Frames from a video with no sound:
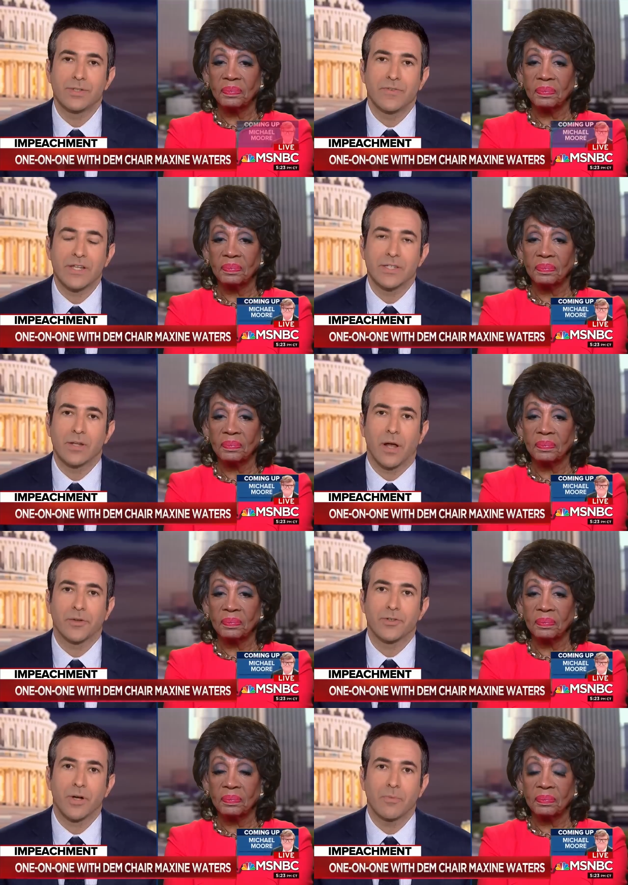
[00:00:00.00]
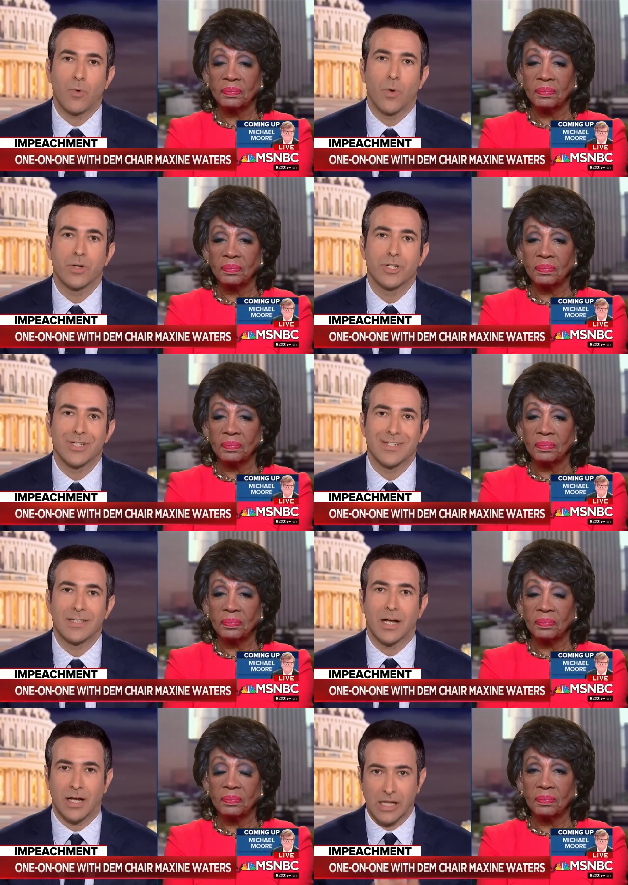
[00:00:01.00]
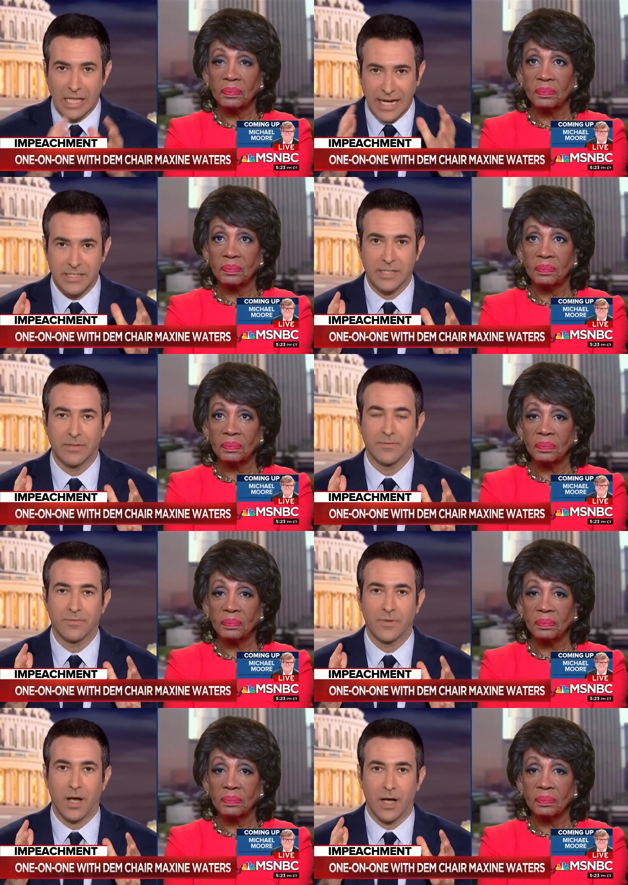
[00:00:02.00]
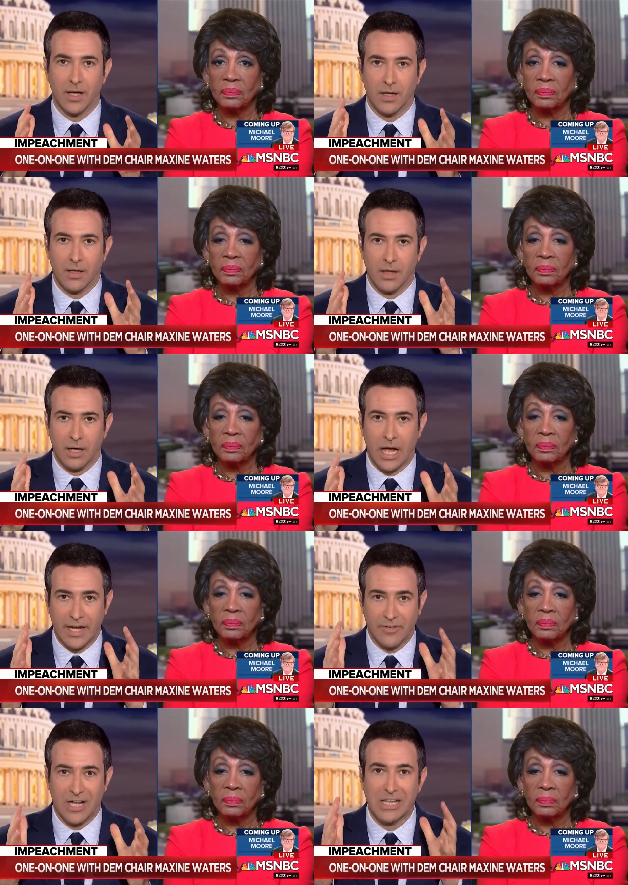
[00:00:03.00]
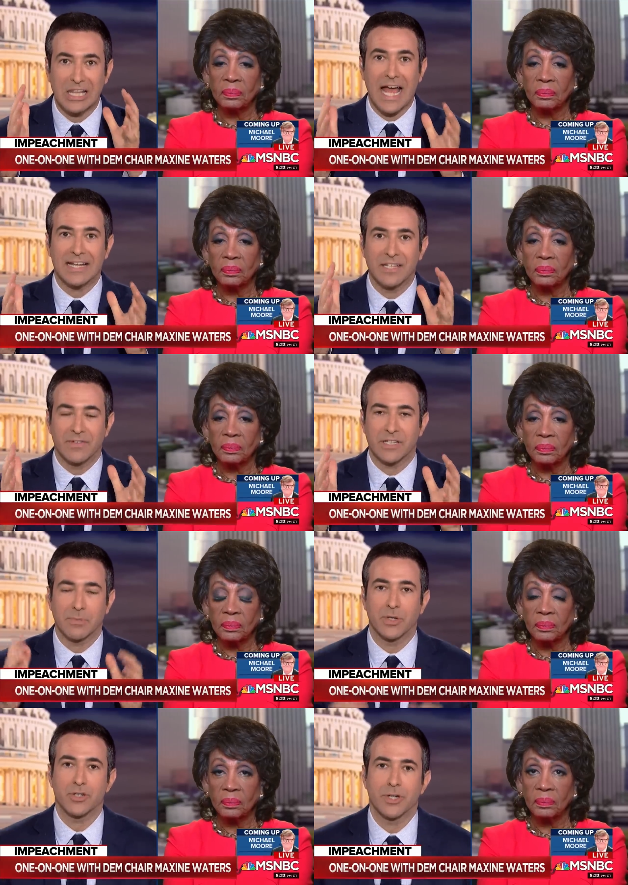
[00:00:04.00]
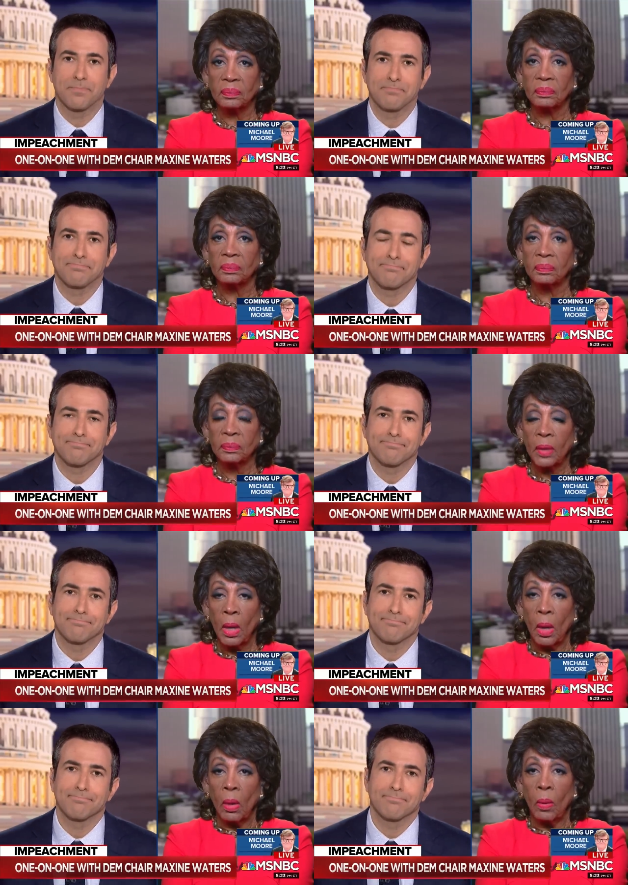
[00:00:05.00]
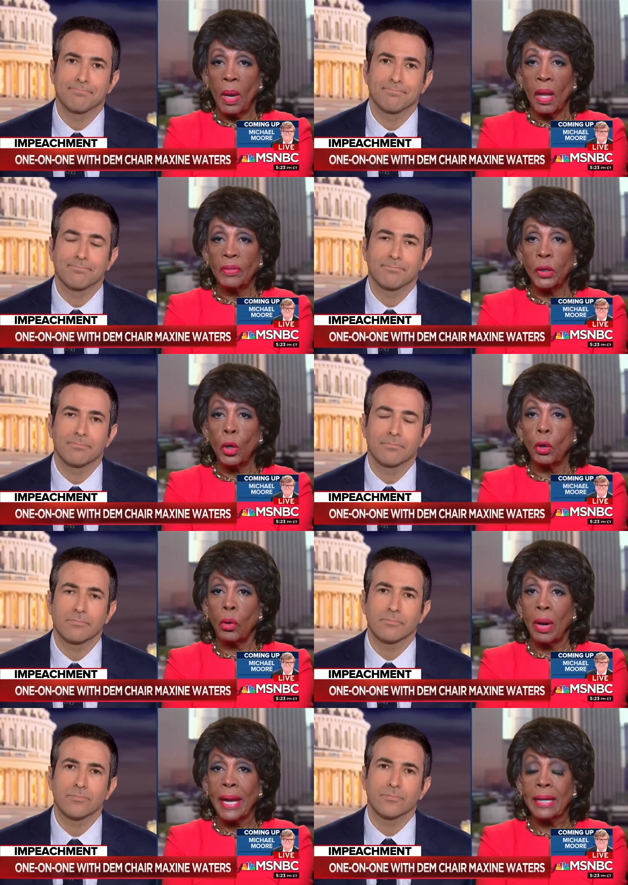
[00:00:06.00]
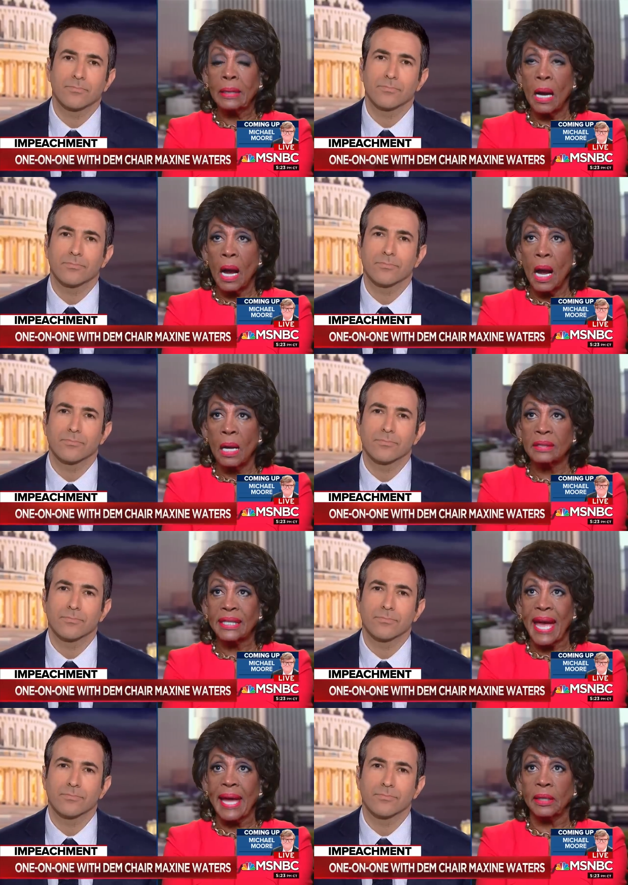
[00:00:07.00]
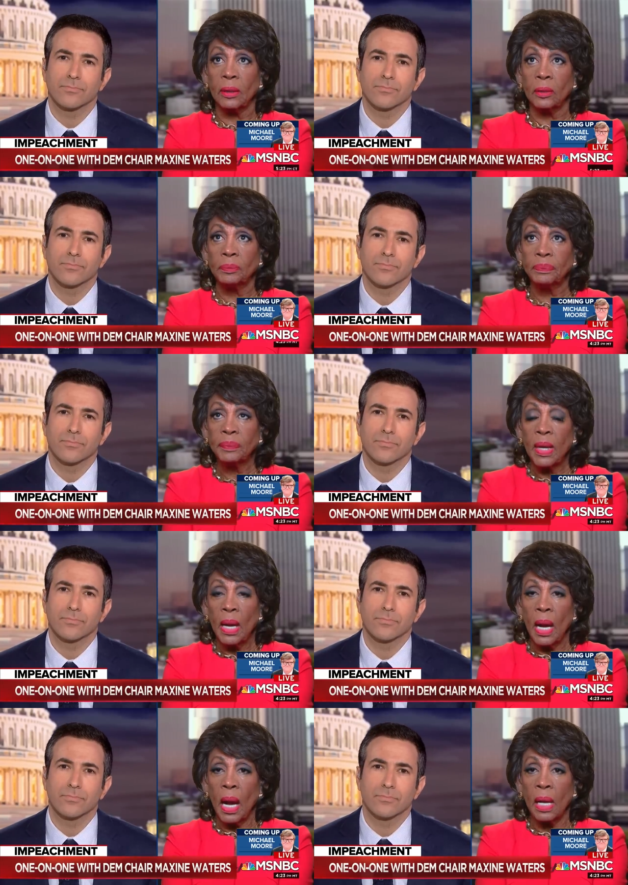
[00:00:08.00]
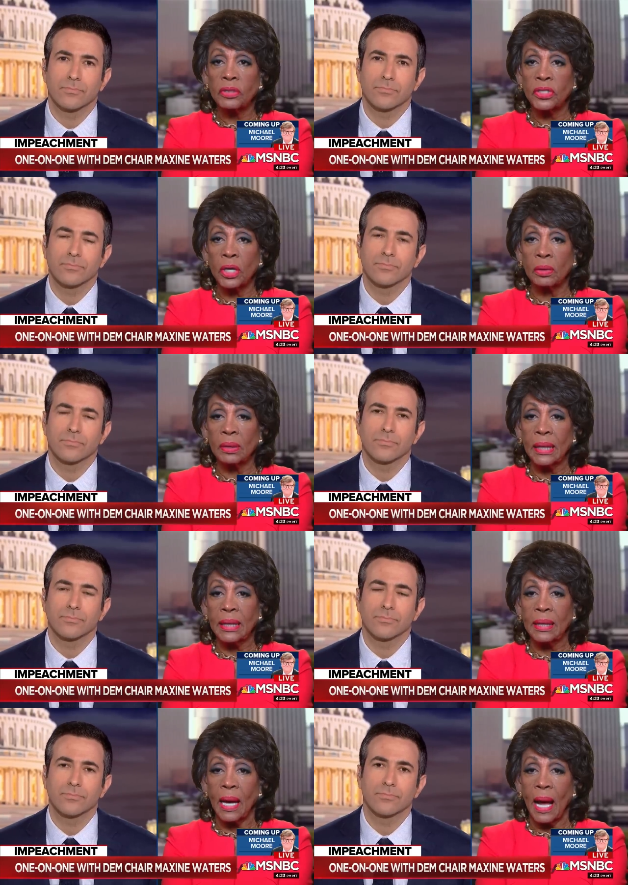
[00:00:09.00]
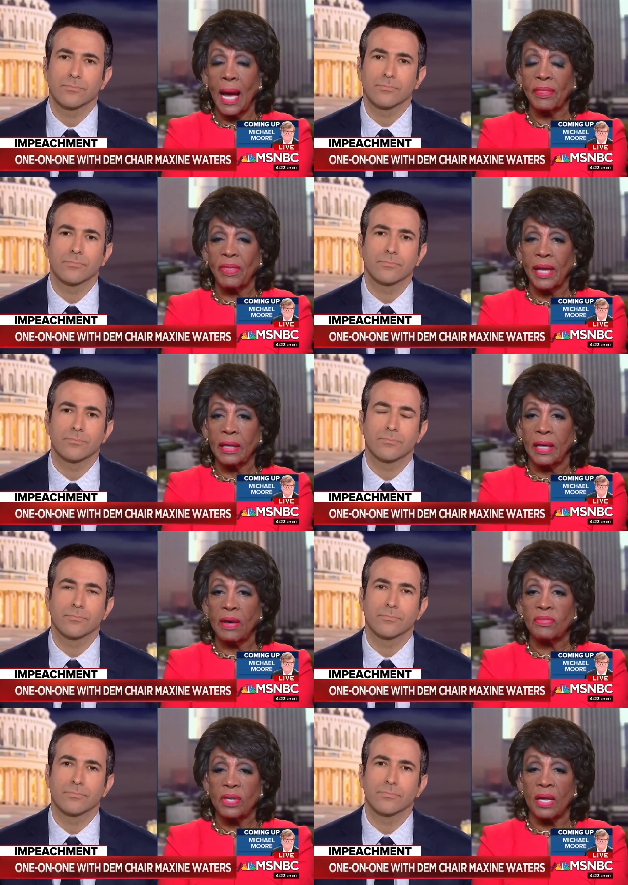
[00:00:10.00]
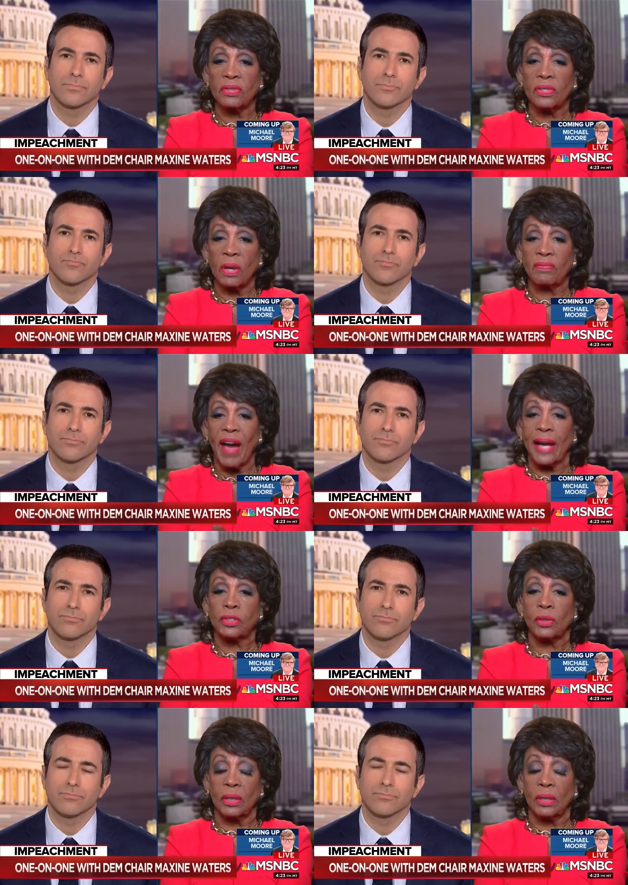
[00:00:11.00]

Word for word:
Speaker 1: facing Donald Trump, or just a collective, uh, a kind of a collective explosion?
Speaker 2: Well, the Ukraine uh, scandal uh, certainly, I think, gives us factual